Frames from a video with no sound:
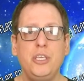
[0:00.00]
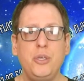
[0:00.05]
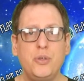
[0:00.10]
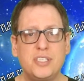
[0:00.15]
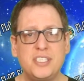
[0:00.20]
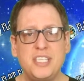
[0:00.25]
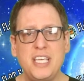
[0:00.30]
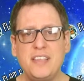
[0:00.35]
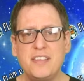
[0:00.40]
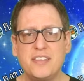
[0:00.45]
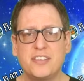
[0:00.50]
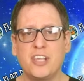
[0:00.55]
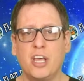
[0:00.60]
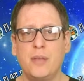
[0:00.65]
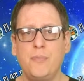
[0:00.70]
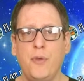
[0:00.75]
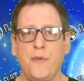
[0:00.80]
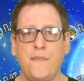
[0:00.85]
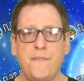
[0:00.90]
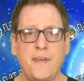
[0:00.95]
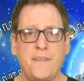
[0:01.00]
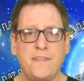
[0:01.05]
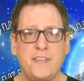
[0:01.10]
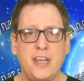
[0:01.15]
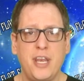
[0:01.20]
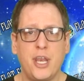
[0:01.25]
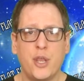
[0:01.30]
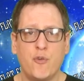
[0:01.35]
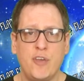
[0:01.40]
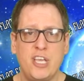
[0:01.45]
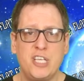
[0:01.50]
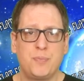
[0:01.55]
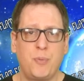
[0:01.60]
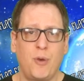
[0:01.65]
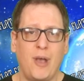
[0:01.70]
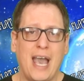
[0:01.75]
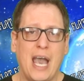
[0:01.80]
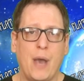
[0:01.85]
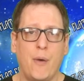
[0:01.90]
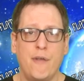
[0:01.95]
You see the sun move fifteen degrees
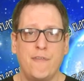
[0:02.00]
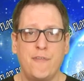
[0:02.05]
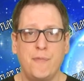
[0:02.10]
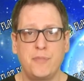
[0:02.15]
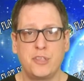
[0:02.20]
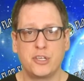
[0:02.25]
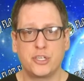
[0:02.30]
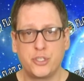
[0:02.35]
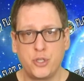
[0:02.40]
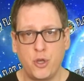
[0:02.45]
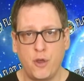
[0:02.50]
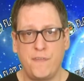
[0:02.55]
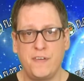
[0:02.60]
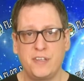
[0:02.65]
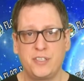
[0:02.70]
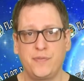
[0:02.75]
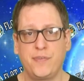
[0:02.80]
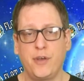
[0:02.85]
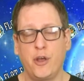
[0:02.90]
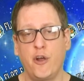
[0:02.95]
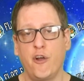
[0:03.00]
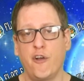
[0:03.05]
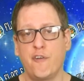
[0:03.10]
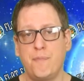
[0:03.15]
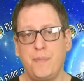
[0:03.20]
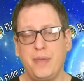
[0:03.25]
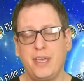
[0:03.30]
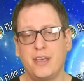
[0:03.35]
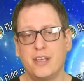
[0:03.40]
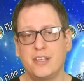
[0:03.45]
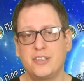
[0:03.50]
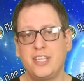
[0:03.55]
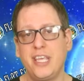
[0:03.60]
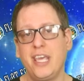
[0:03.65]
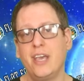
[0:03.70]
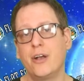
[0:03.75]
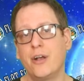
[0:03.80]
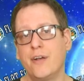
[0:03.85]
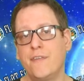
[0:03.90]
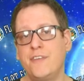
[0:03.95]
per hour from the surface of Earth because
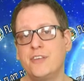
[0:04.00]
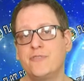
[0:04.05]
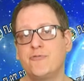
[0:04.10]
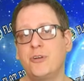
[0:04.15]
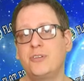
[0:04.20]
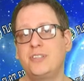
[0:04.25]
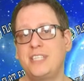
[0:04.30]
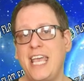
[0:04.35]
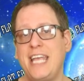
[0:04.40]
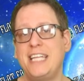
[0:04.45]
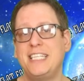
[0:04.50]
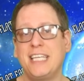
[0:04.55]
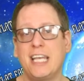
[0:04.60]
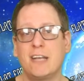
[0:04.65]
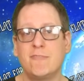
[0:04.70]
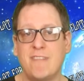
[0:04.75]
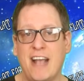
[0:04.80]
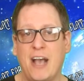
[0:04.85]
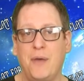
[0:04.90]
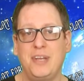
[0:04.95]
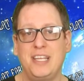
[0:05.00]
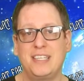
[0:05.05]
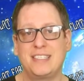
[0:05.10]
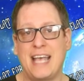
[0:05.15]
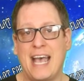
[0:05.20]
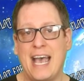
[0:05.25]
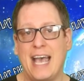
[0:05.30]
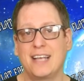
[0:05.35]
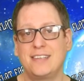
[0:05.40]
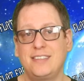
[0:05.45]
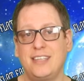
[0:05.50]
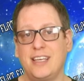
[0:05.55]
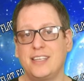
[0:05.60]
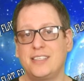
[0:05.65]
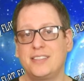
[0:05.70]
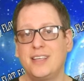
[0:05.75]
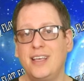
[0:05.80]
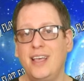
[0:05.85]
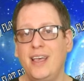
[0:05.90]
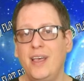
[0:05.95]
the Earth is rotating around its
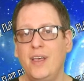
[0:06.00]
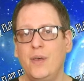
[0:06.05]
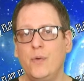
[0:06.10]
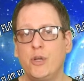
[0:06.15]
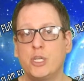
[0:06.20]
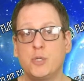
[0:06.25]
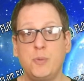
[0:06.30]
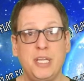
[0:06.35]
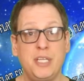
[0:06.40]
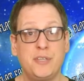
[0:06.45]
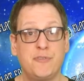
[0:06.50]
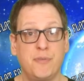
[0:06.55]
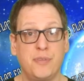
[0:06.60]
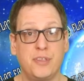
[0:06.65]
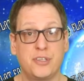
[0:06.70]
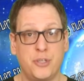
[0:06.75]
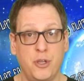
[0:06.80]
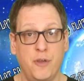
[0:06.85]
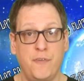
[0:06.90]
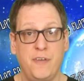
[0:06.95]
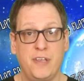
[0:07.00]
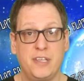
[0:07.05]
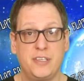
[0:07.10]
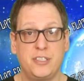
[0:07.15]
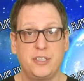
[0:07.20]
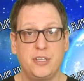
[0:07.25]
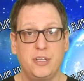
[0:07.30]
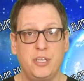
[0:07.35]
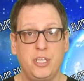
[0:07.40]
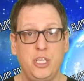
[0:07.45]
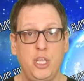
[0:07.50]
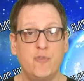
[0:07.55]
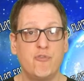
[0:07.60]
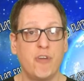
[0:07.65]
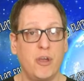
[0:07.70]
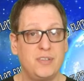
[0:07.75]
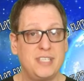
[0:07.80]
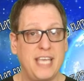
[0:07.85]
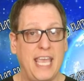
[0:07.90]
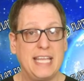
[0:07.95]
axis, which means from the surface, you
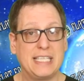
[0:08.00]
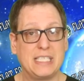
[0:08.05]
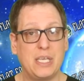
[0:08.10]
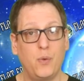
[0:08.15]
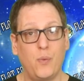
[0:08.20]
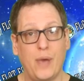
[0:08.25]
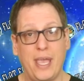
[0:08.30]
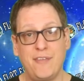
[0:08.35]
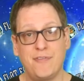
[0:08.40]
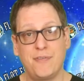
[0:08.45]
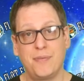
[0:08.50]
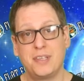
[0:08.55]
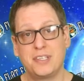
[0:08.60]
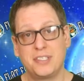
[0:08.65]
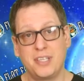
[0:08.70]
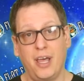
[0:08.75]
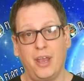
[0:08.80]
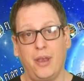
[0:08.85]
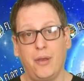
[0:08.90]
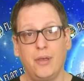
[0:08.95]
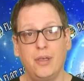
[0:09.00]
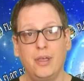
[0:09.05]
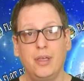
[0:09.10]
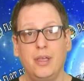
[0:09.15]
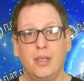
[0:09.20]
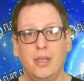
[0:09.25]
rotate away from the sun.